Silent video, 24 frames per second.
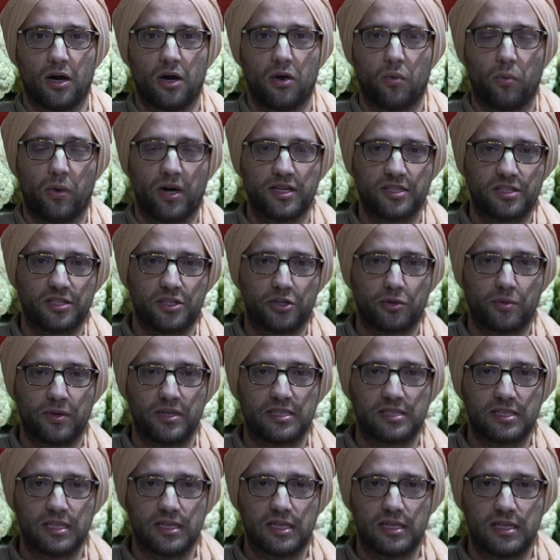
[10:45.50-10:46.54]
Once there
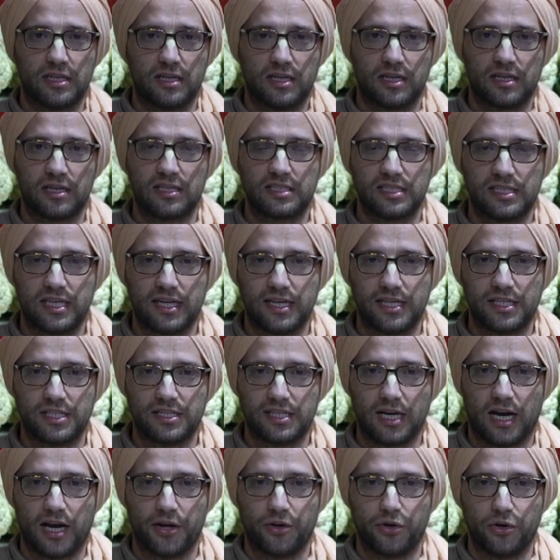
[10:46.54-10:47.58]
was a, a sage
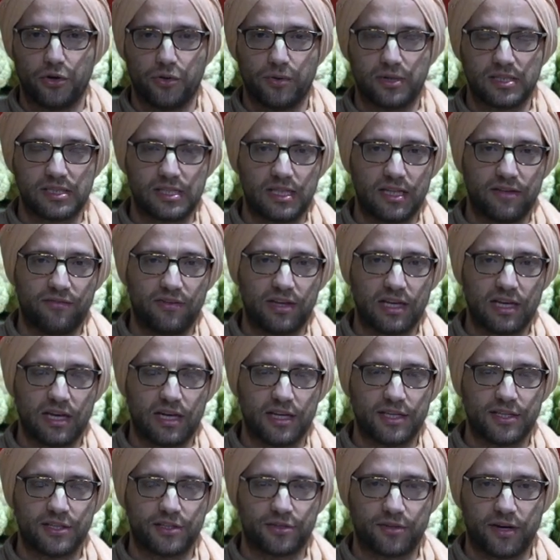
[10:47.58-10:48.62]
sadhu who was living
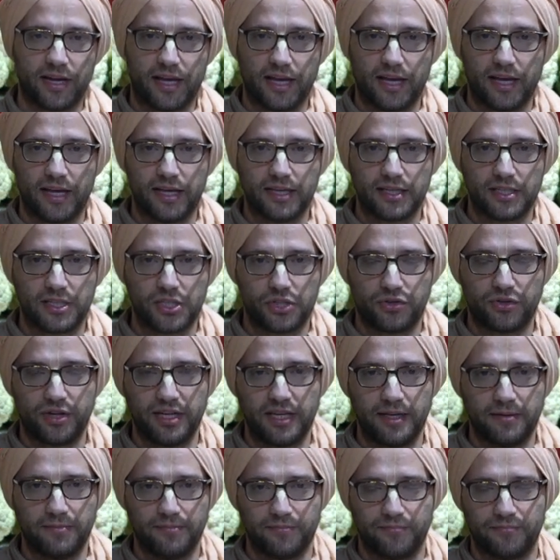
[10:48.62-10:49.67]
under a
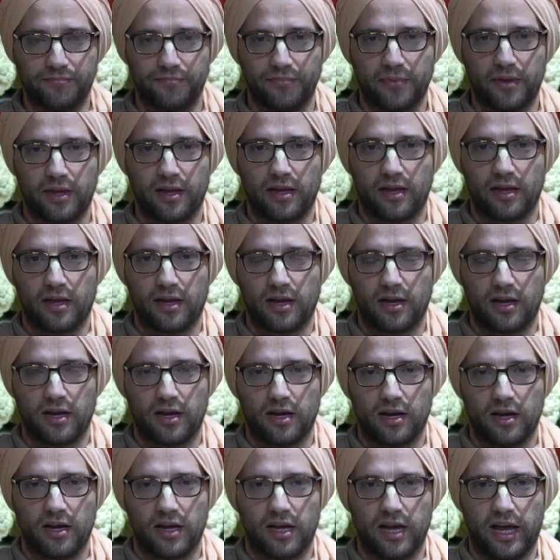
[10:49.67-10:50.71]
tree
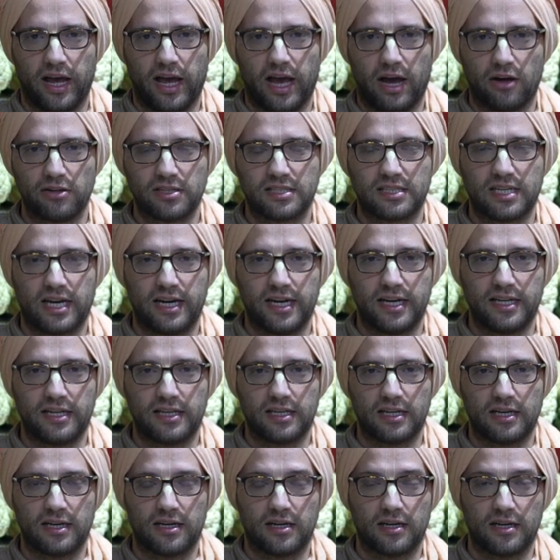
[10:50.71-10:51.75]
outside
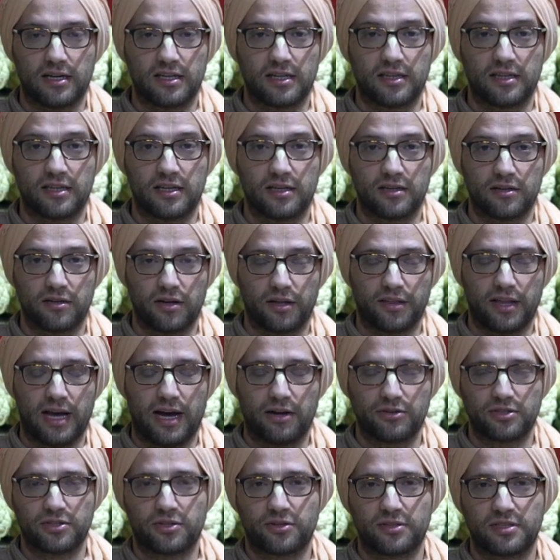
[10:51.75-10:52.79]
uh, uh, the, on the
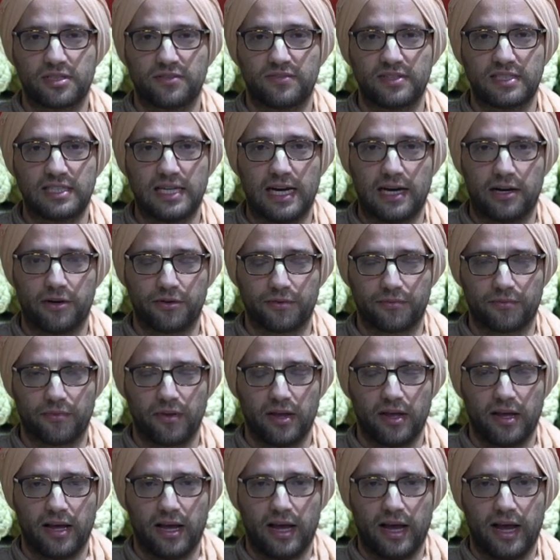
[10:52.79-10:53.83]
outskirts of a town.
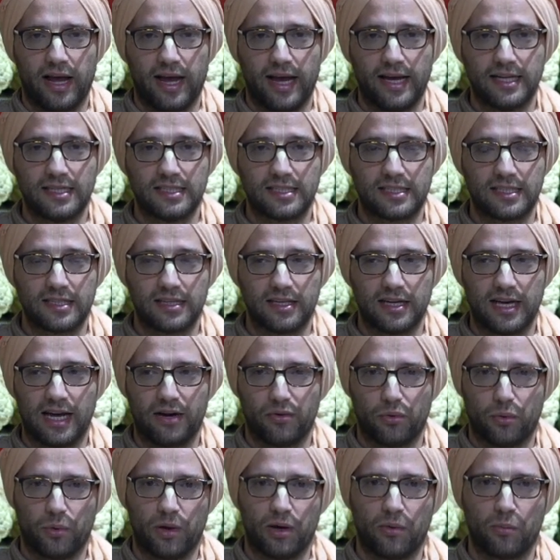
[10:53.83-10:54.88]
And
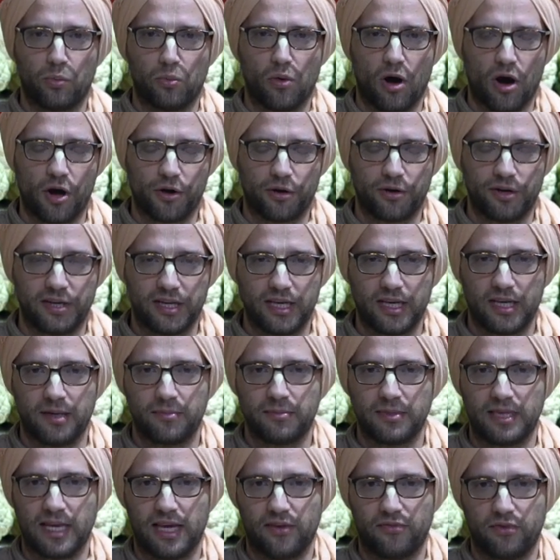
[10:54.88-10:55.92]
everyone honored
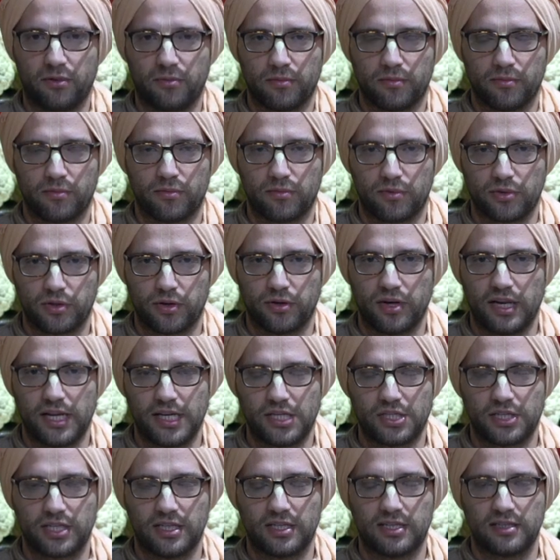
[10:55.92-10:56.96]
him, gave him
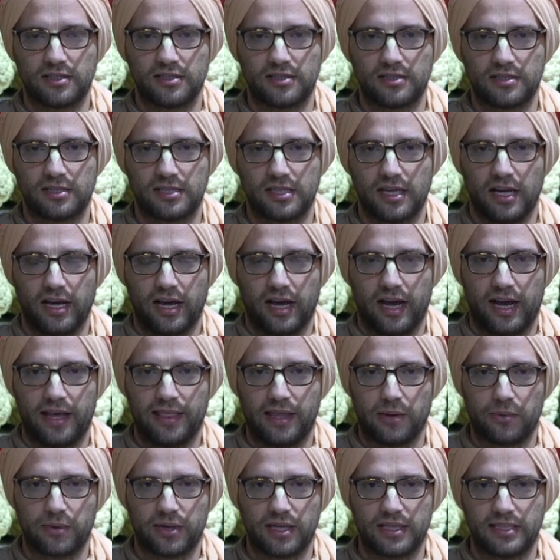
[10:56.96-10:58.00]
donations, and
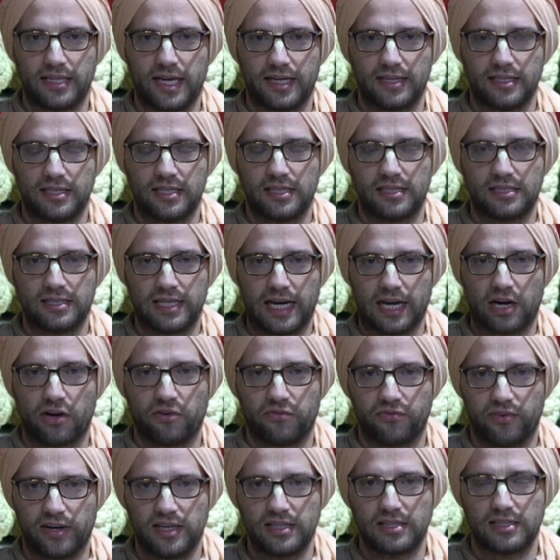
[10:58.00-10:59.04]
they would attend his
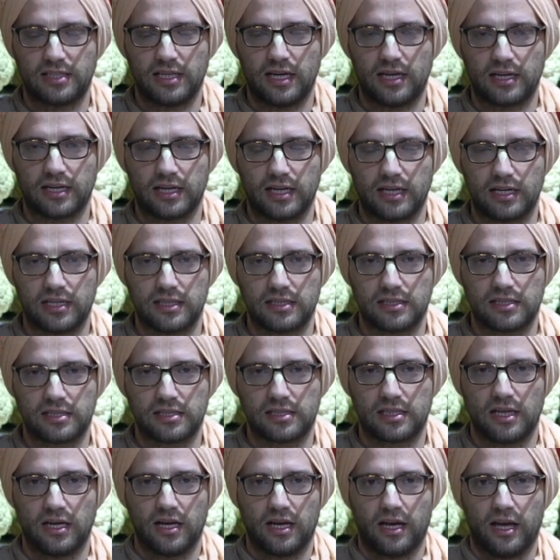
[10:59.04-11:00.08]
sacrifice
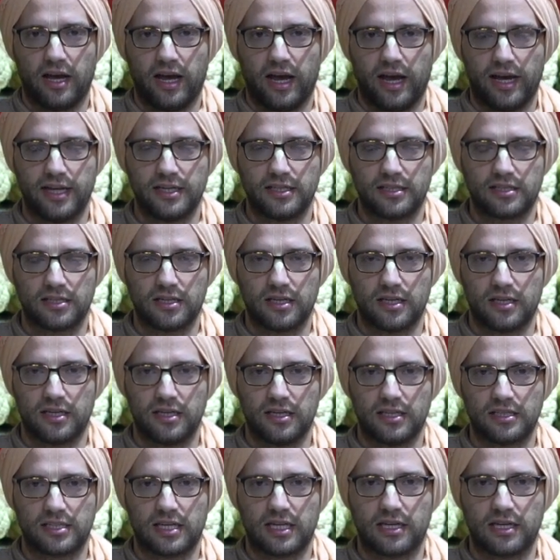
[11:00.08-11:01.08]
yagyas and uh, his